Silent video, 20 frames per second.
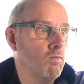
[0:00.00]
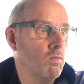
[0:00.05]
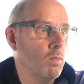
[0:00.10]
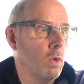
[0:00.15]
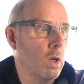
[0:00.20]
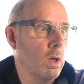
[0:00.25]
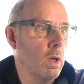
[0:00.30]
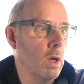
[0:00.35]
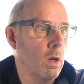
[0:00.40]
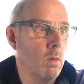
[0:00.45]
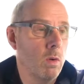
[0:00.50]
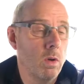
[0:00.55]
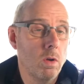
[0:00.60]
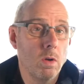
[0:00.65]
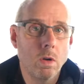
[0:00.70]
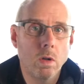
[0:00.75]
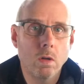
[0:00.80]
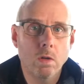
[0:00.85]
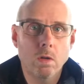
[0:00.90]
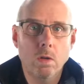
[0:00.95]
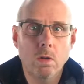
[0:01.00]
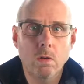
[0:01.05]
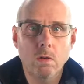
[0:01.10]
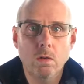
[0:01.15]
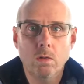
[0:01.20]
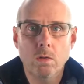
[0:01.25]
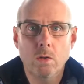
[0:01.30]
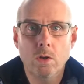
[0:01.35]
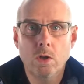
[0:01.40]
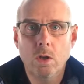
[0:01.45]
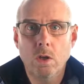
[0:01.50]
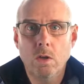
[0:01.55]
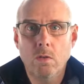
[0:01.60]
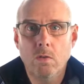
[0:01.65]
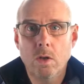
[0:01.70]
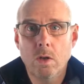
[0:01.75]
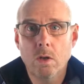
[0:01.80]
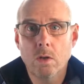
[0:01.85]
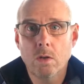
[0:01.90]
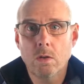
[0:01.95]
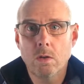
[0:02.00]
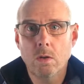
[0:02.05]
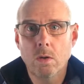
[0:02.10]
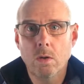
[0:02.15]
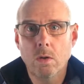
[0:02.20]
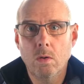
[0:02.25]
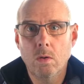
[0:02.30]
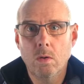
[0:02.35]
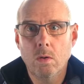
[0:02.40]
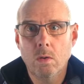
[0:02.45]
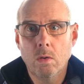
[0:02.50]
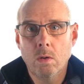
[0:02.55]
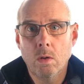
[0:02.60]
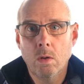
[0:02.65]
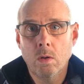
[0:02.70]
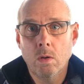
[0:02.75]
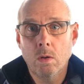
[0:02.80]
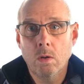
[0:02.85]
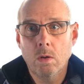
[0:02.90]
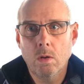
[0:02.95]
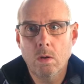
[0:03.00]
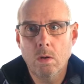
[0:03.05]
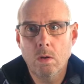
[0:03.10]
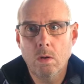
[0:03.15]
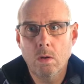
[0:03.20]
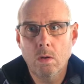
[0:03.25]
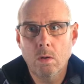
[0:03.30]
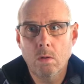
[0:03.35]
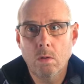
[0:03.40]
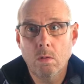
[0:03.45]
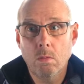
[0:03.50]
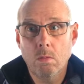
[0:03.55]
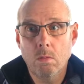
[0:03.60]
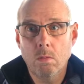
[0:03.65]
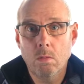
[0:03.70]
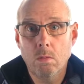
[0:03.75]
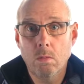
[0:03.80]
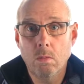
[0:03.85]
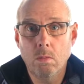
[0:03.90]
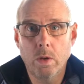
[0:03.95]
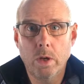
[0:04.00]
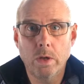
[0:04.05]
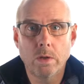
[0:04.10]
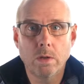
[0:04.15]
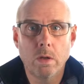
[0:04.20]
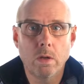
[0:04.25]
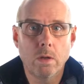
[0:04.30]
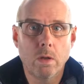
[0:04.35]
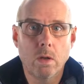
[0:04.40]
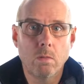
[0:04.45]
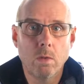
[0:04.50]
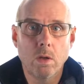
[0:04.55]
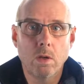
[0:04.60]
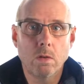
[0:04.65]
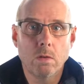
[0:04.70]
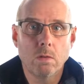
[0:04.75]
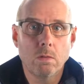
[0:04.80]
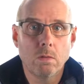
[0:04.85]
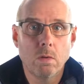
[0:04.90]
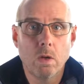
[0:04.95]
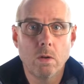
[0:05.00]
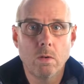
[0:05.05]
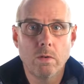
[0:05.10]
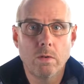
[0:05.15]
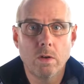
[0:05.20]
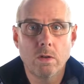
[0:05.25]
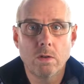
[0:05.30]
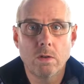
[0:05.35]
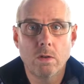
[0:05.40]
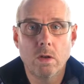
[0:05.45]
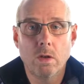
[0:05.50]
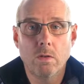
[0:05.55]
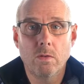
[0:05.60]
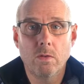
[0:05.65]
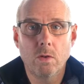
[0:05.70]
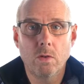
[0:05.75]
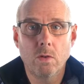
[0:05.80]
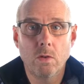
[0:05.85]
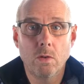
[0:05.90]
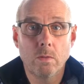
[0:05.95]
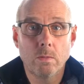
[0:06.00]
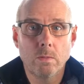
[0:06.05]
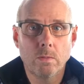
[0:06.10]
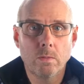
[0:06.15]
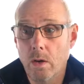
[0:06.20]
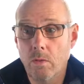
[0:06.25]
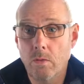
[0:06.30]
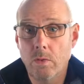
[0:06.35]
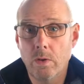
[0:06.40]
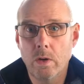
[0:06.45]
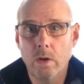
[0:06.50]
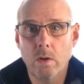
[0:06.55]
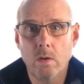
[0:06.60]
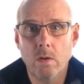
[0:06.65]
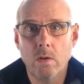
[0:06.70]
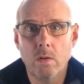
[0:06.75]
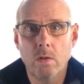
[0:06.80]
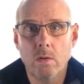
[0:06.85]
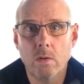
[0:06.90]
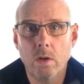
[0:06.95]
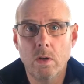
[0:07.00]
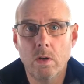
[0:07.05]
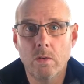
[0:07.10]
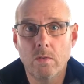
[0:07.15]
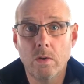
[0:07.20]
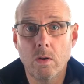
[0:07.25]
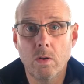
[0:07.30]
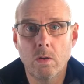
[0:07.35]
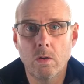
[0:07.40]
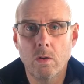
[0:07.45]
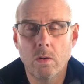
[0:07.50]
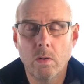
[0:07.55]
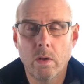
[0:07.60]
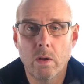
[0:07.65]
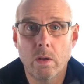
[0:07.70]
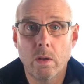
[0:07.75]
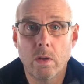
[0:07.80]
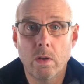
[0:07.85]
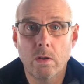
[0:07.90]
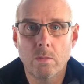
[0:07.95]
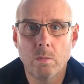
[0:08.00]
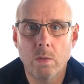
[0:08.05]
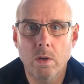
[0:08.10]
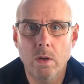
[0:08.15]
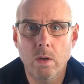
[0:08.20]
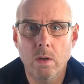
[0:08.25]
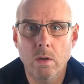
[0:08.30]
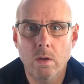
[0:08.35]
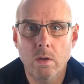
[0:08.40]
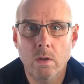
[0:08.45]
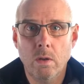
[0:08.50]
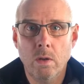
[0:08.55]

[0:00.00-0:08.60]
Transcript: Work out what you need to do to achieve it. So basically that means how fast do you have to go and for how long do you have to go at that speed,